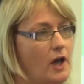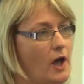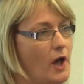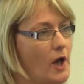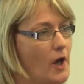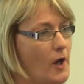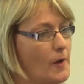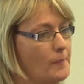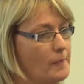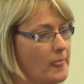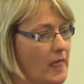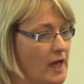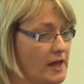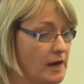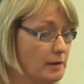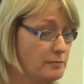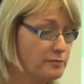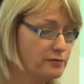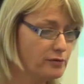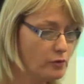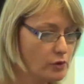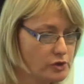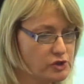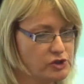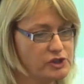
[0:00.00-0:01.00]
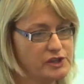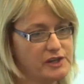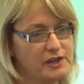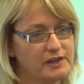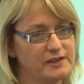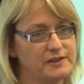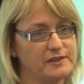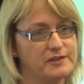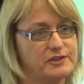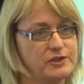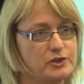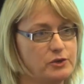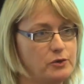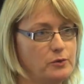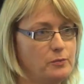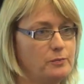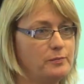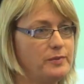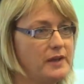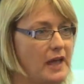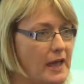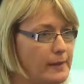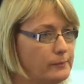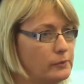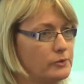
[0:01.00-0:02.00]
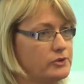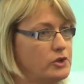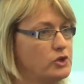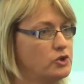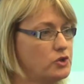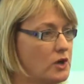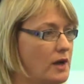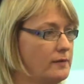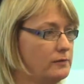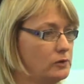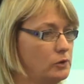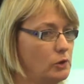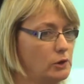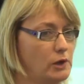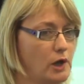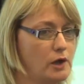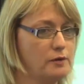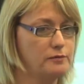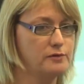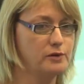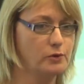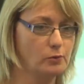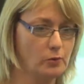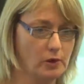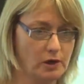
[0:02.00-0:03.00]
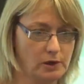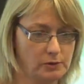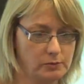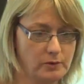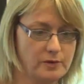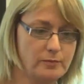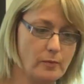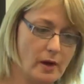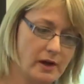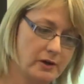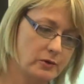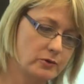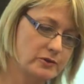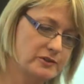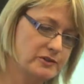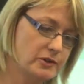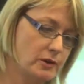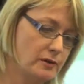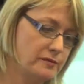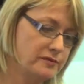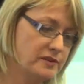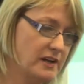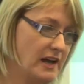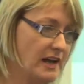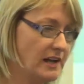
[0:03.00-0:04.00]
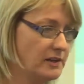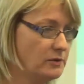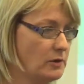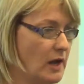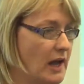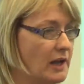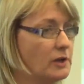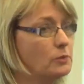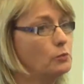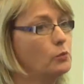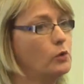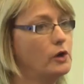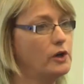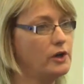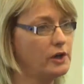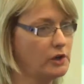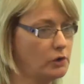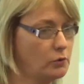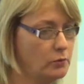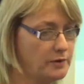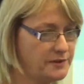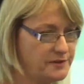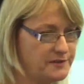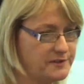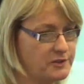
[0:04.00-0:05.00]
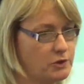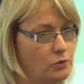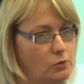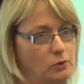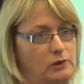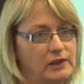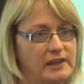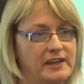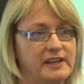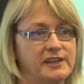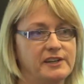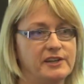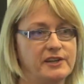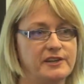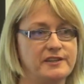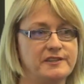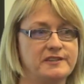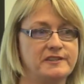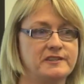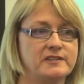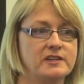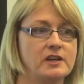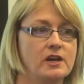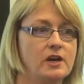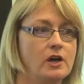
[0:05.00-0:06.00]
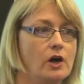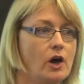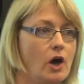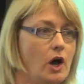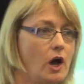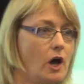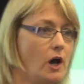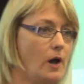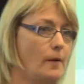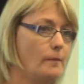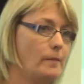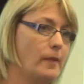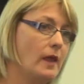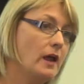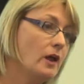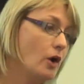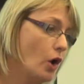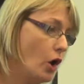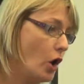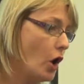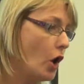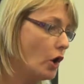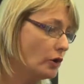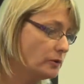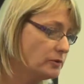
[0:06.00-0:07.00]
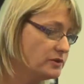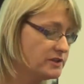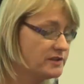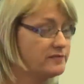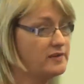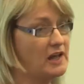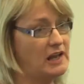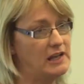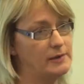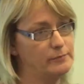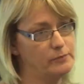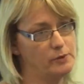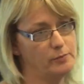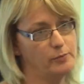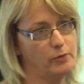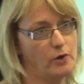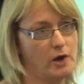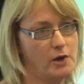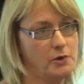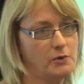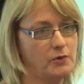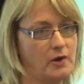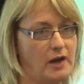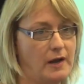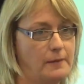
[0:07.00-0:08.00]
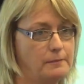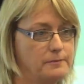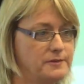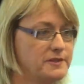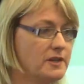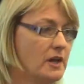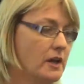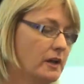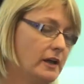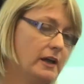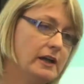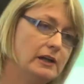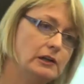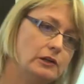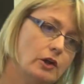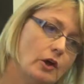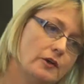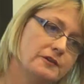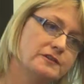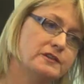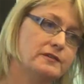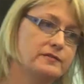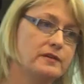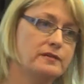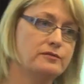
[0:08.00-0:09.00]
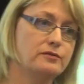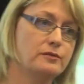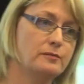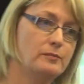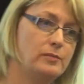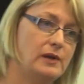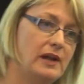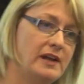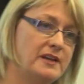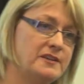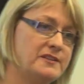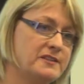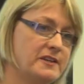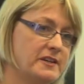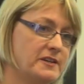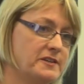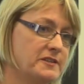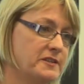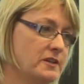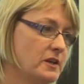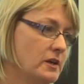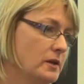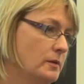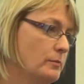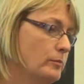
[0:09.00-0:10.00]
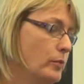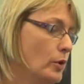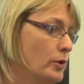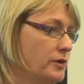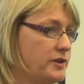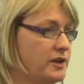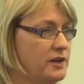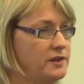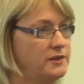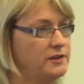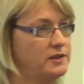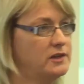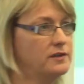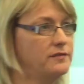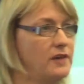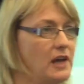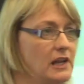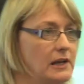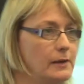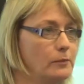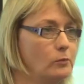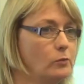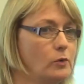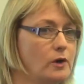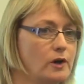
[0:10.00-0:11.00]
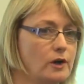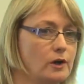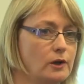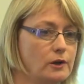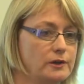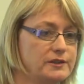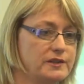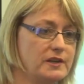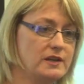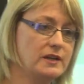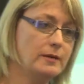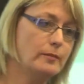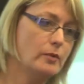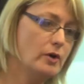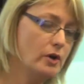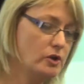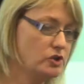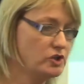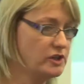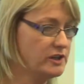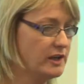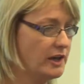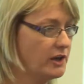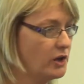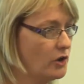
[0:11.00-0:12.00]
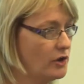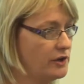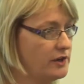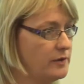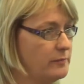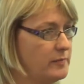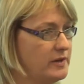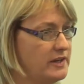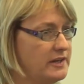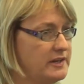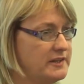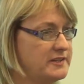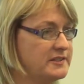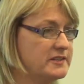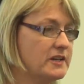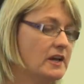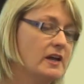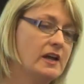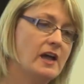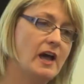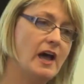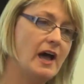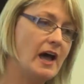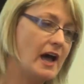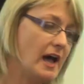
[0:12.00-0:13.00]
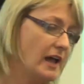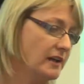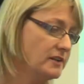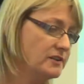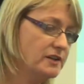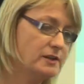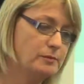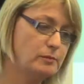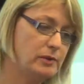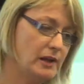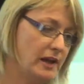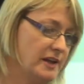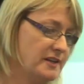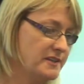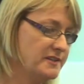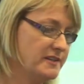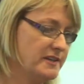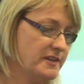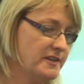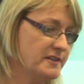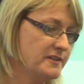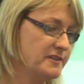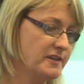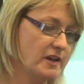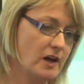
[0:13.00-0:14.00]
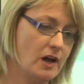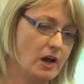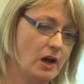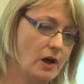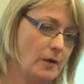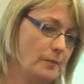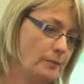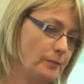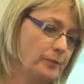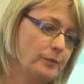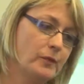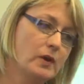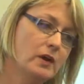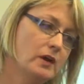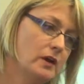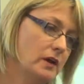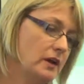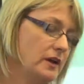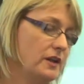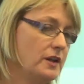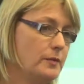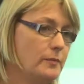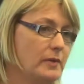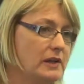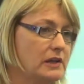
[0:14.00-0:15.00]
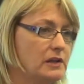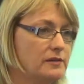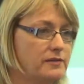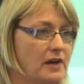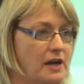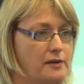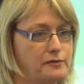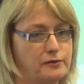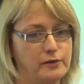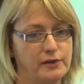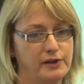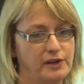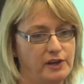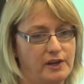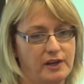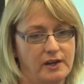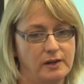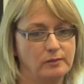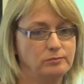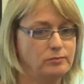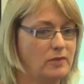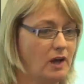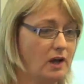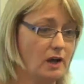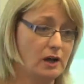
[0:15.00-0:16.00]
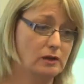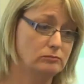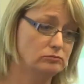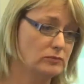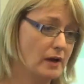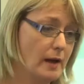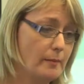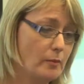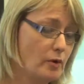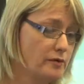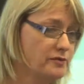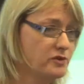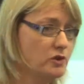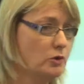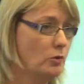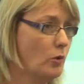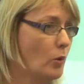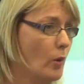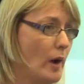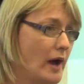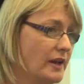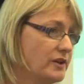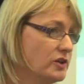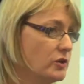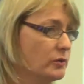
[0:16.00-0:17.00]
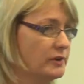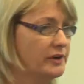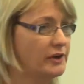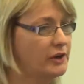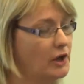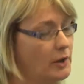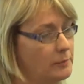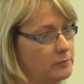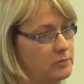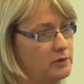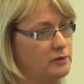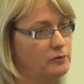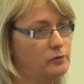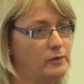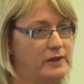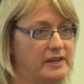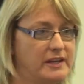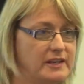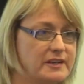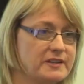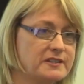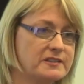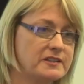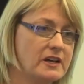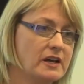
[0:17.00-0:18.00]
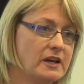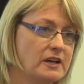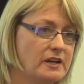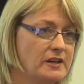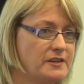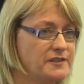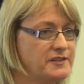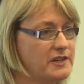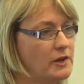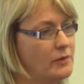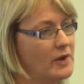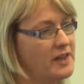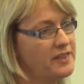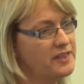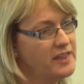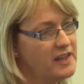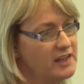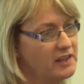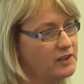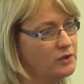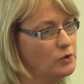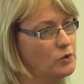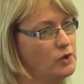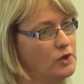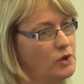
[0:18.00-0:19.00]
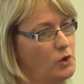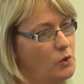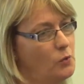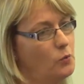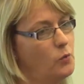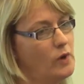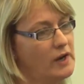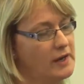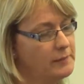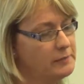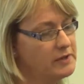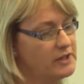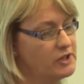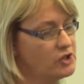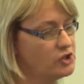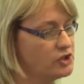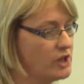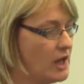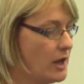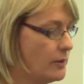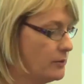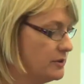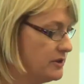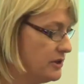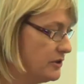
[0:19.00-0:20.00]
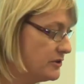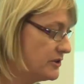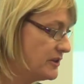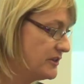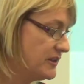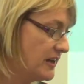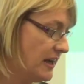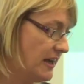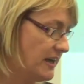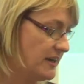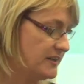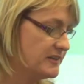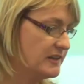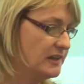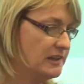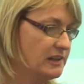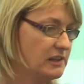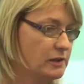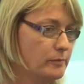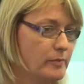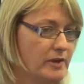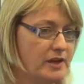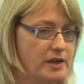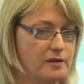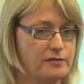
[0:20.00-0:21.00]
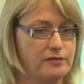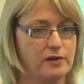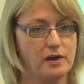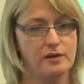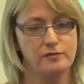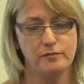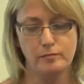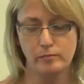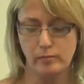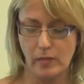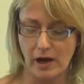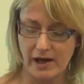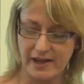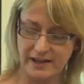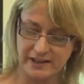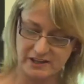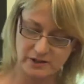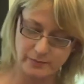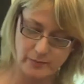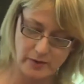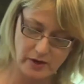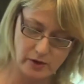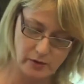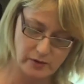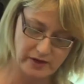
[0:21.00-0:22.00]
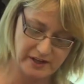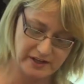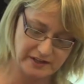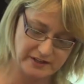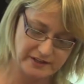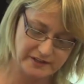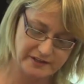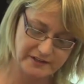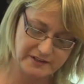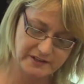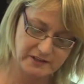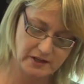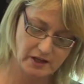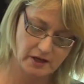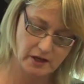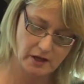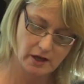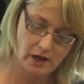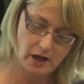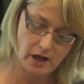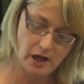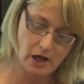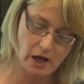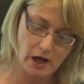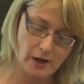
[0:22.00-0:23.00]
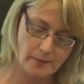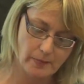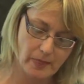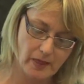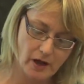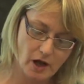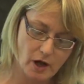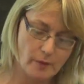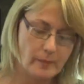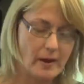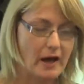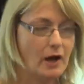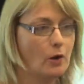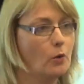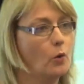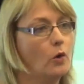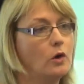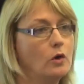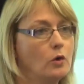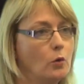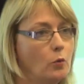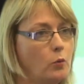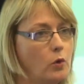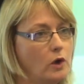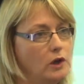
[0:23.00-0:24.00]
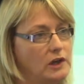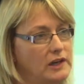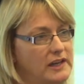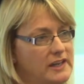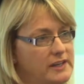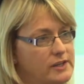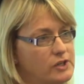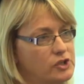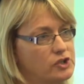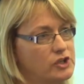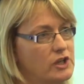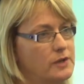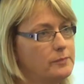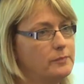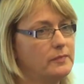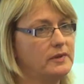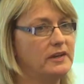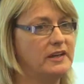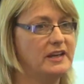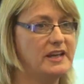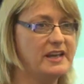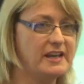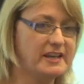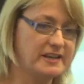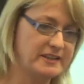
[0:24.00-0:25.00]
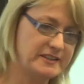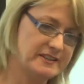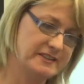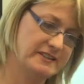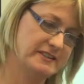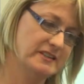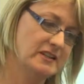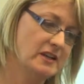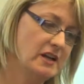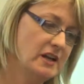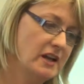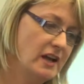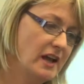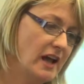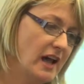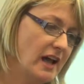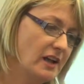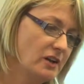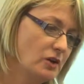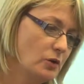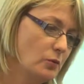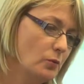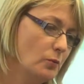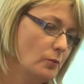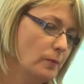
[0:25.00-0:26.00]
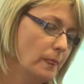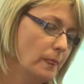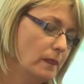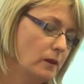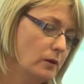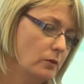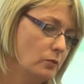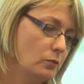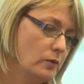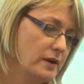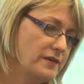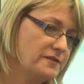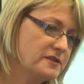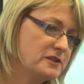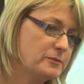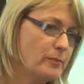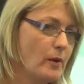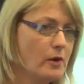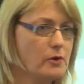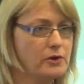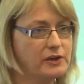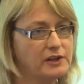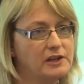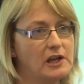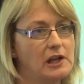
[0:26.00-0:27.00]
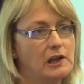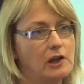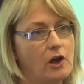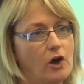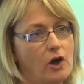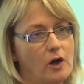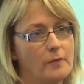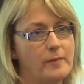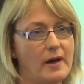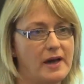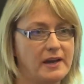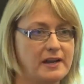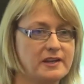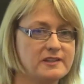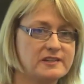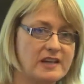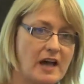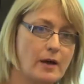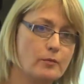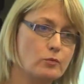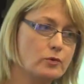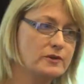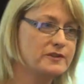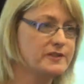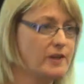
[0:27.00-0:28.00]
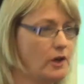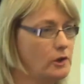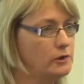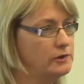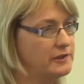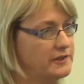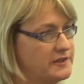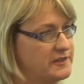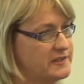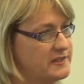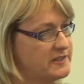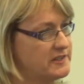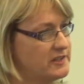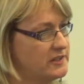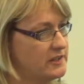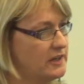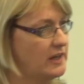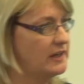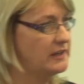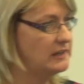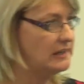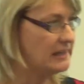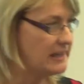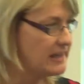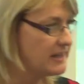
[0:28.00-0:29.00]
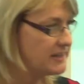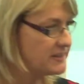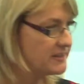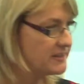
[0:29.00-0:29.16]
And I'm fortunate to be able to travel all over the world with Microsoft and work with school leaders on development programs in lots of different places, both in the developed world, in emerging economies, and in places in the middle of Africa. I'm off to Rwanda in a couple of weeks. So I think what I'm going to share with you today is a little bit of my experience about what leadership is. And we've spoken a lot about exam results and league